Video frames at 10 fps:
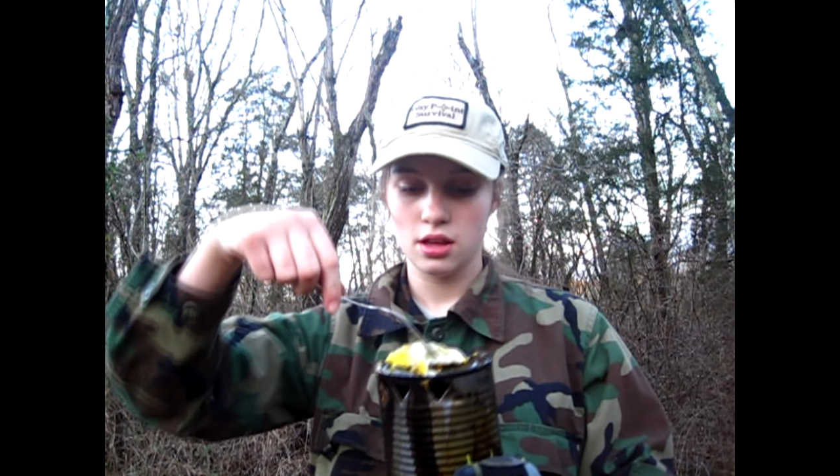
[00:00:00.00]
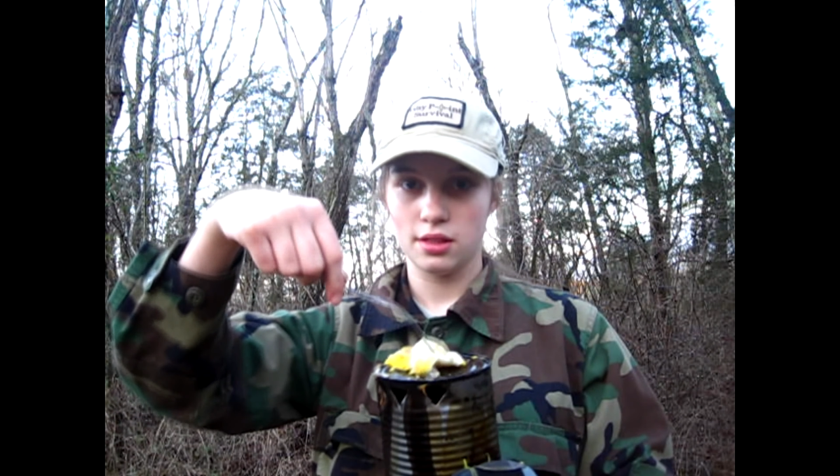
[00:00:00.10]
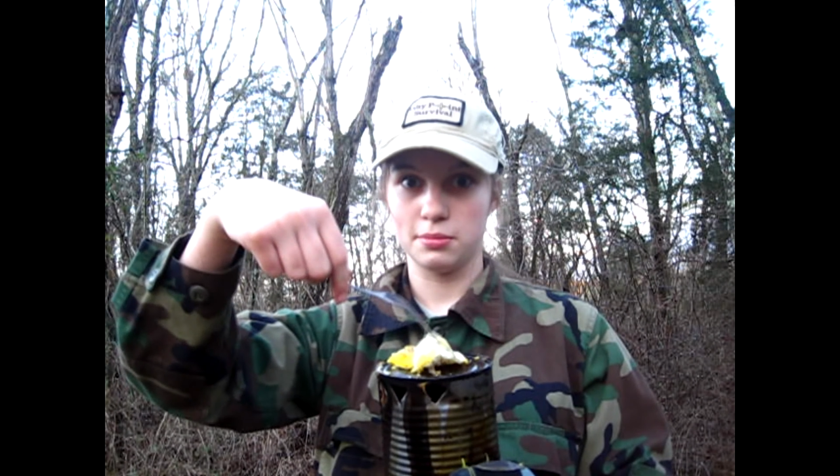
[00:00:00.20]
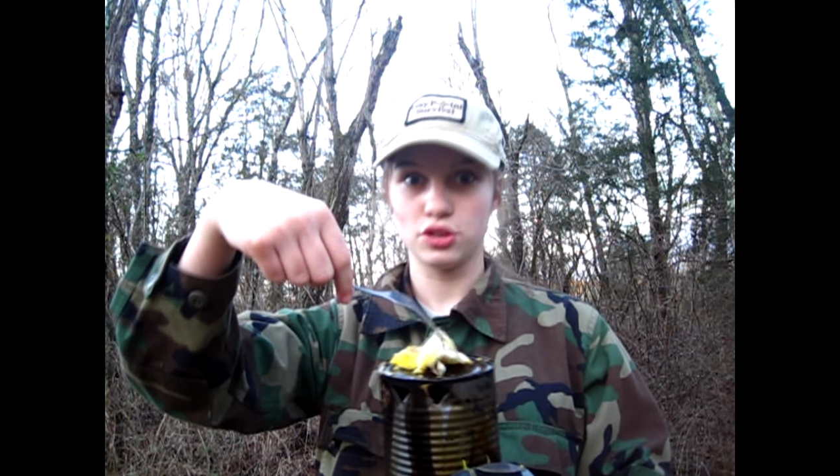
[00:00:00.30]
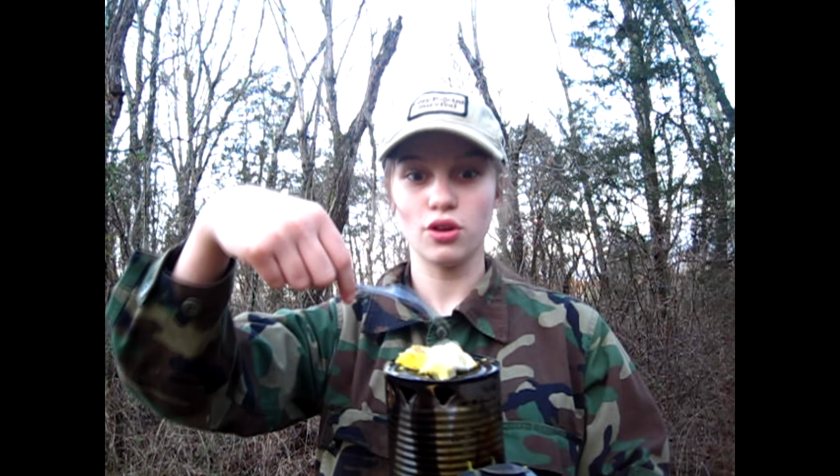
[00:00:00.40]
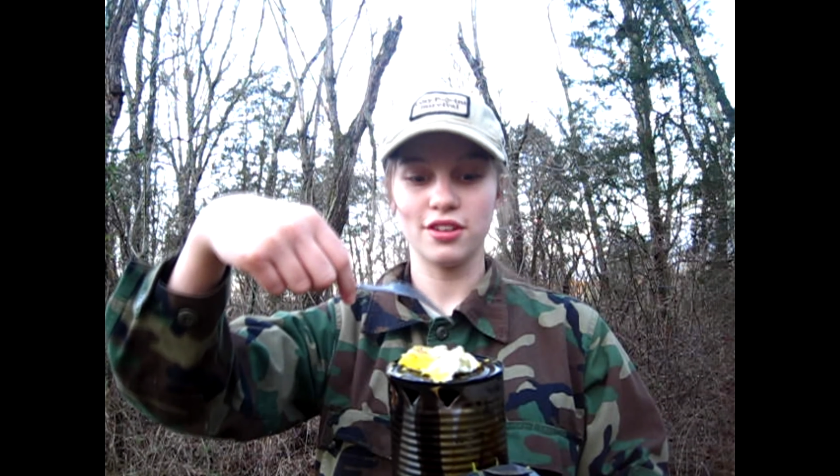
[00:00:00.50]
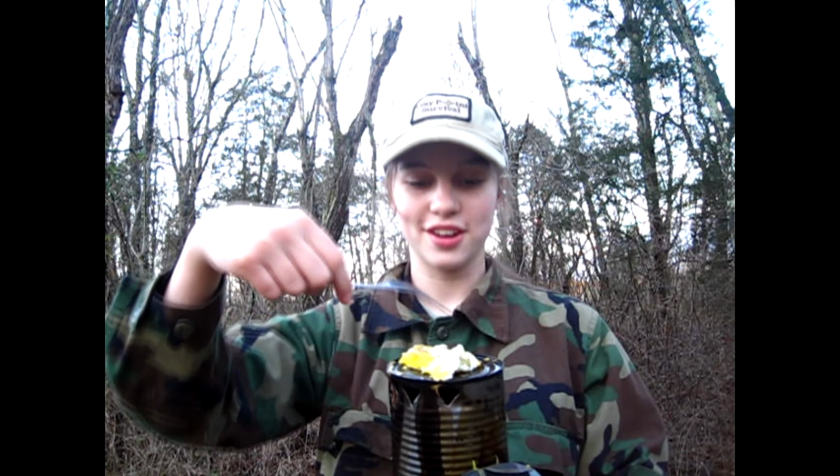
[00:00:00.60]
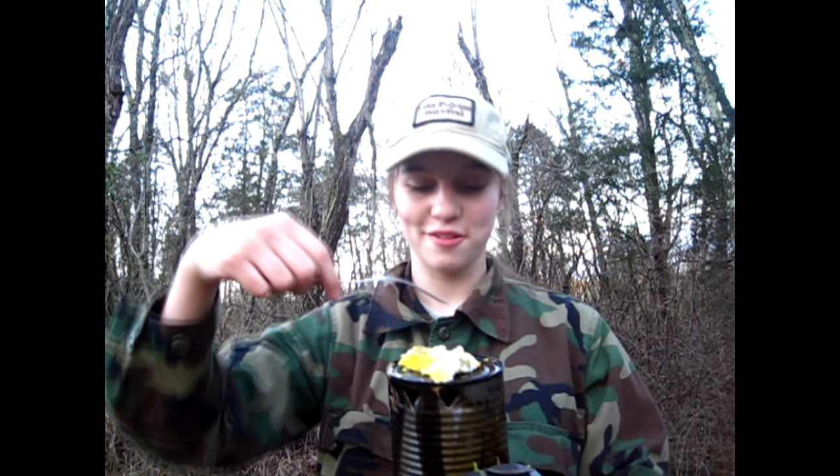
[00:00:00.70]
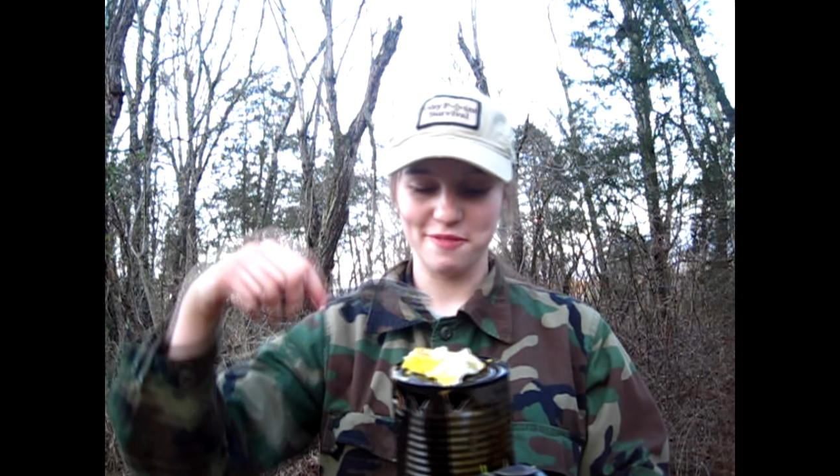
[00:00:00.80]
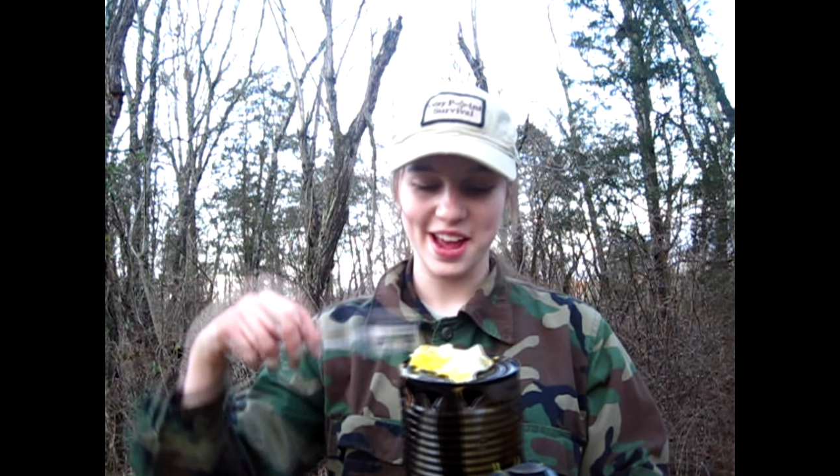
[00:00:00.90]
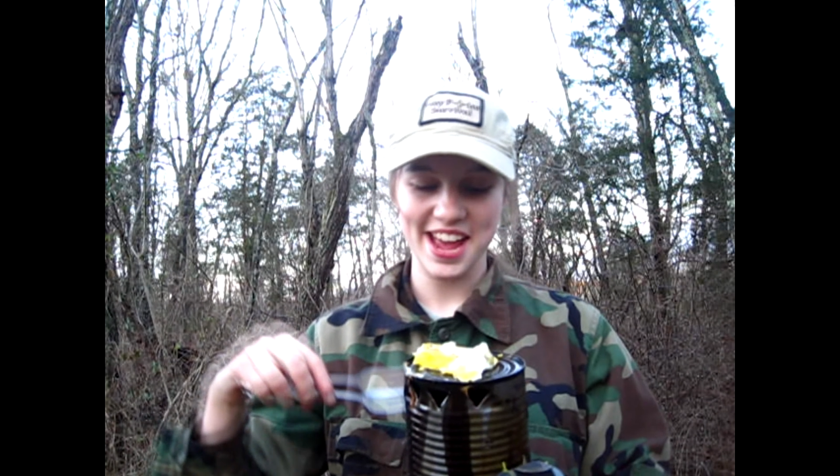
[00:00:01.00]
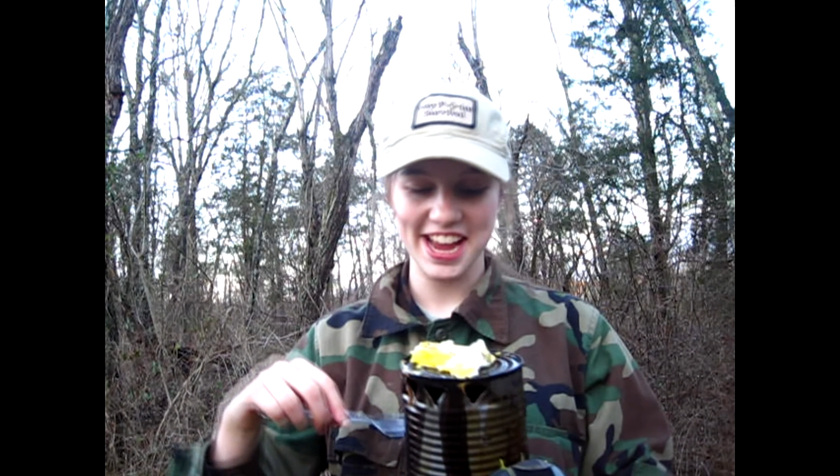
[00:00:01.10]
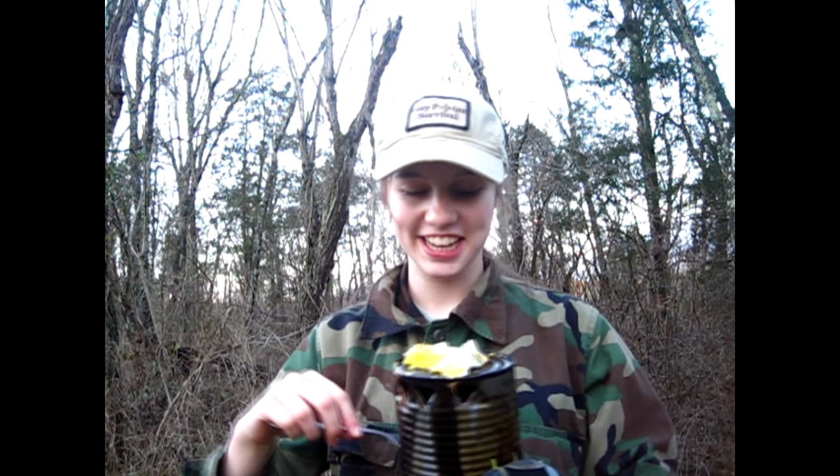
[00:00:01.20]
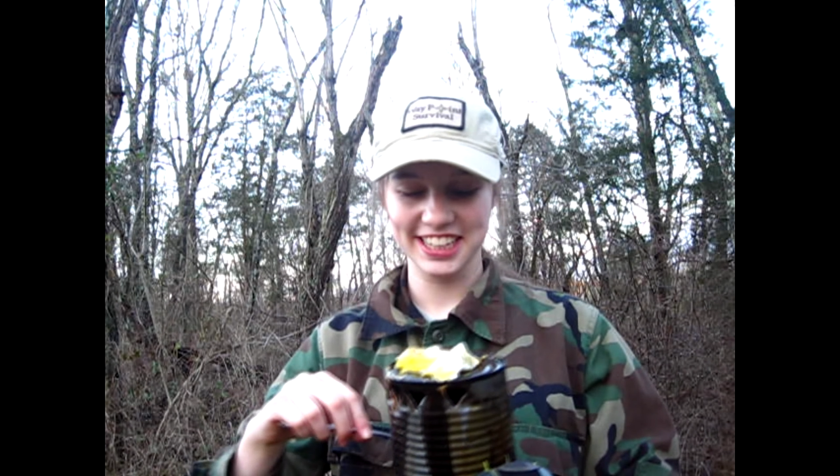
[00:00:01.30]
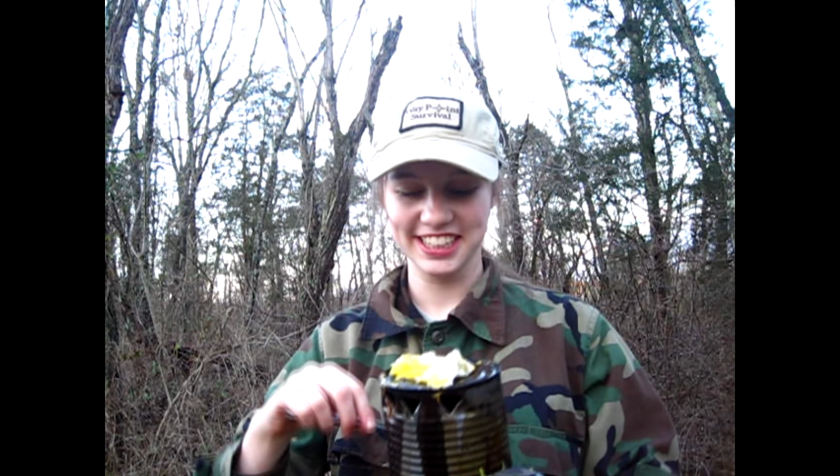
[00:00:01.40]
the majority of my egg,